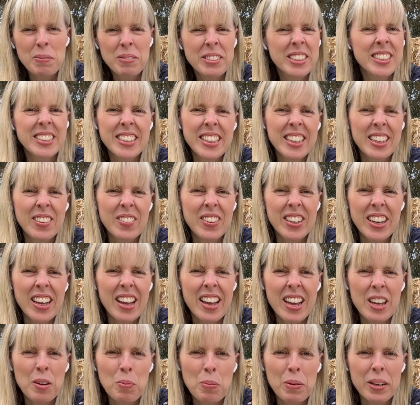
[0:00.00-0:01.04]
Does anyone know
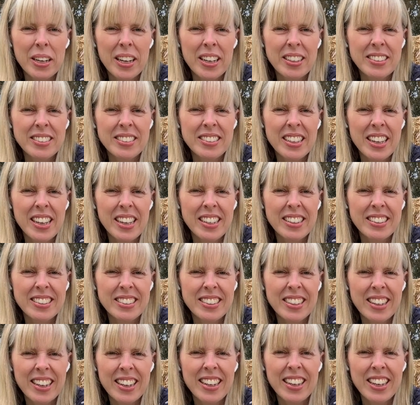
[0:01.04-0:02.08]
how to pronounce that?
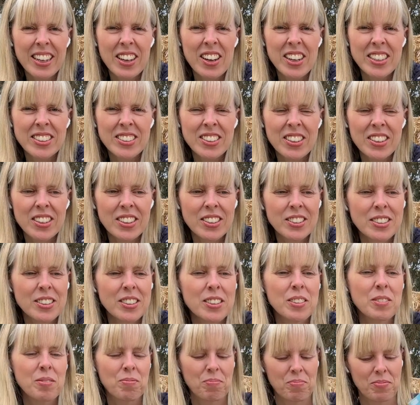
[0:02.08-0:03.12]
Clearly I don't.
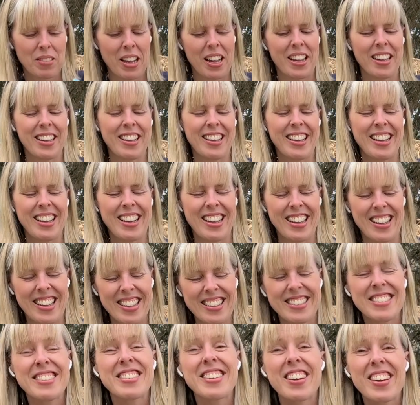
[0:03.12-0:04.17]

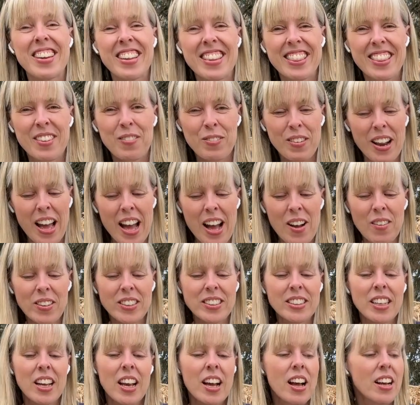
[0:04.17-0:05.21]
So flowers,
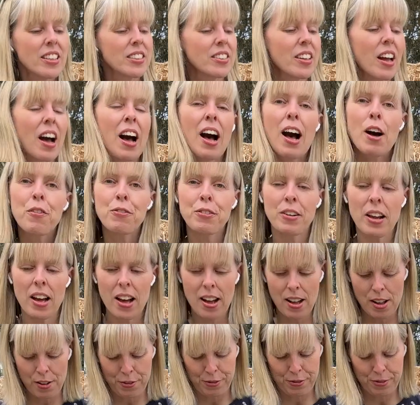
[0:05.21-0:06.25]
so half and half